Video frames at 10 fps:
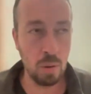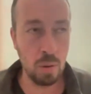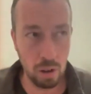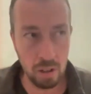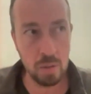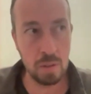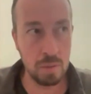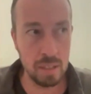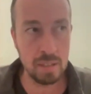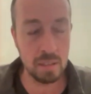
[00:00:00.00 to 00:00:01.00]
Or are you at
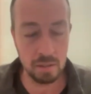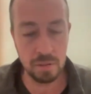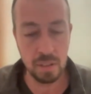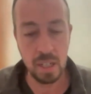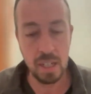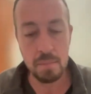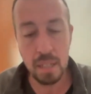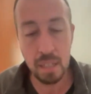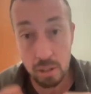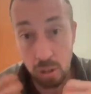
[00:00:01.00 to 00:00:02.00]
risk of
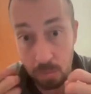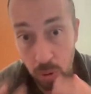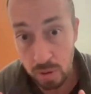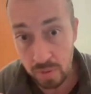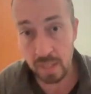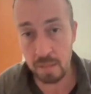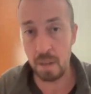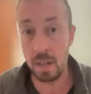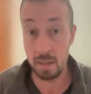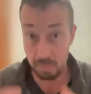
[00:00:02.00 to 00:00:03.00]
being so motivated
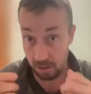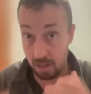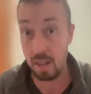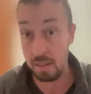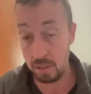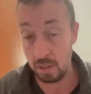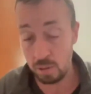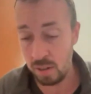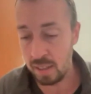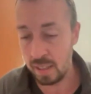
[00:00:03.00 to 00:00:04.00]
by the bracha that you're
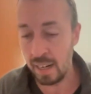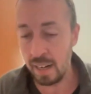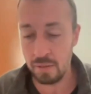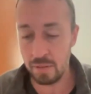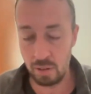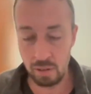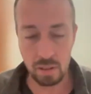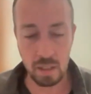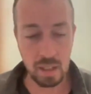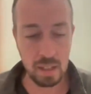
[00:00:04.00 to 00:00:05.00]
trying to get out of it
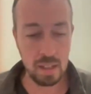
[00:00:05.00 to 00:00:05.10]
all